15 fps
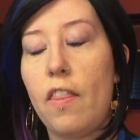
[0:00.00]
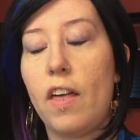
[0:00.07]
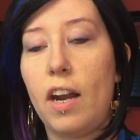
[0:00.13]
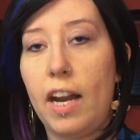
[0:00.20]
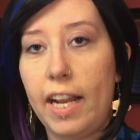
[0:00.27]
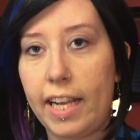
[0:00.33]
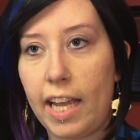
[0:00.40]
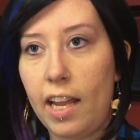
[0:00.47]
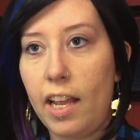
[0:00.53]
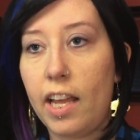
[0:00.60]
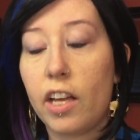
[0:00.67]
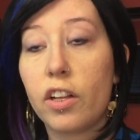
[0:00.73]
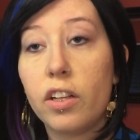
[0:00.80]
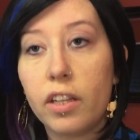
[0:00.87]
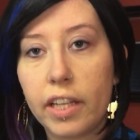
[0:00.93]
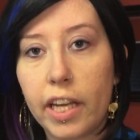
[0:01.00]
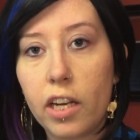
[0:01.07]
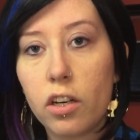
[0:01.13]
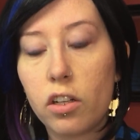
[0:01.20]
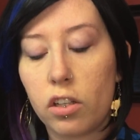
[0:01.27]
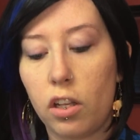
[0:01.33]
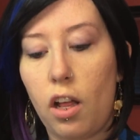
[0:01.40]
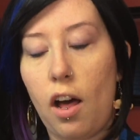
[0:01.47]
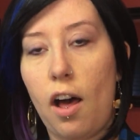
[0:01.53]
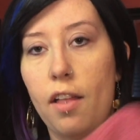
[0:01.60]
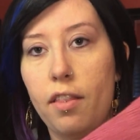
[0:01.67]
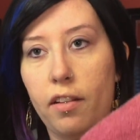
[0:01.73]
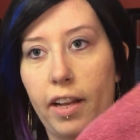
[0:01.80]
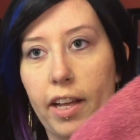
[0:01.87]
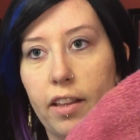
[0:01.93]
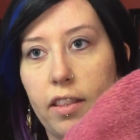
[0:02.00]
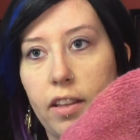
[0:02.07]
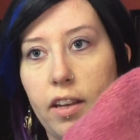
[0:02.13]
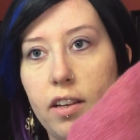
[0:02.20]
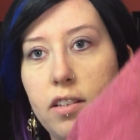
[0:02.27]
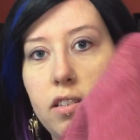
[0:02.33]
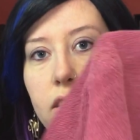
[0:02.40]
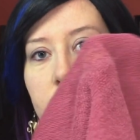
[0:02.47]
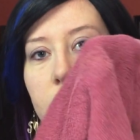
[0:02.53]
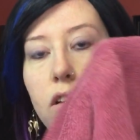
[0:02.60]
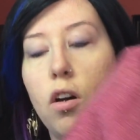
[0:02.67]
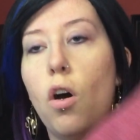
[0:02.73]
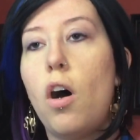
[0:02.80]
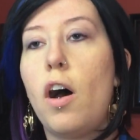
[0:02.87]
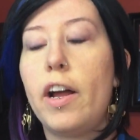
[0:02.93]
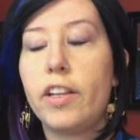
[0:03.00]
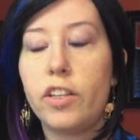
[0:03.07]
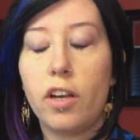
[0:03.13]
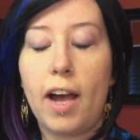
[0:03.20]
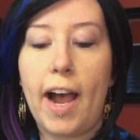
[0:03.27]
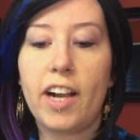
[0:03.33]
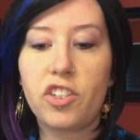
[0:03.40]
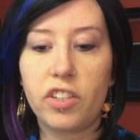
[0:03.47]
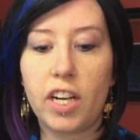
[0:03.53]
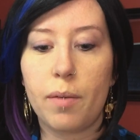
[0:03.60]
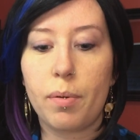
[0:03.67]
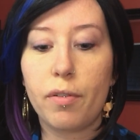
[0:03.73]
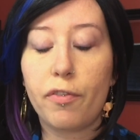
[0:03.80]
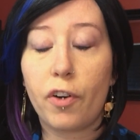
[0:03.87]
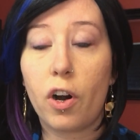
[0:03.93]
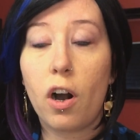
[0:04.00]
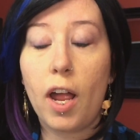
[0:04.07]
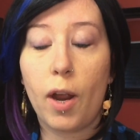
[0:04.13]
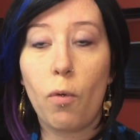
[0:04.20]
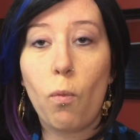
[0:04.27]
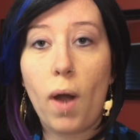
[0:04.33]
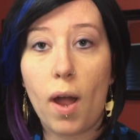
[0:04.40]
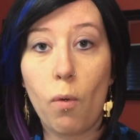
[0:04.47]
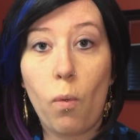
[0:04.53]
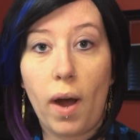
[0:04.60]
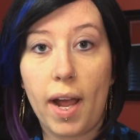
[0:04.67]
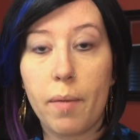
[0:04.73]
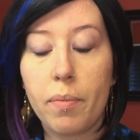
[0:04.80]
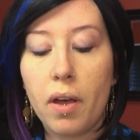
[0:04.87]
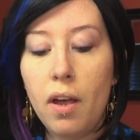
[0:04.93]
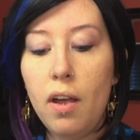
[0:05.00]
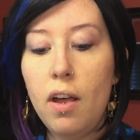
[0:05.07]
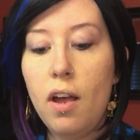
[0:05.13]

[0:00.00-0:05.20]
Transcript: then I get a clean cloth like this. I prefer a wet wipe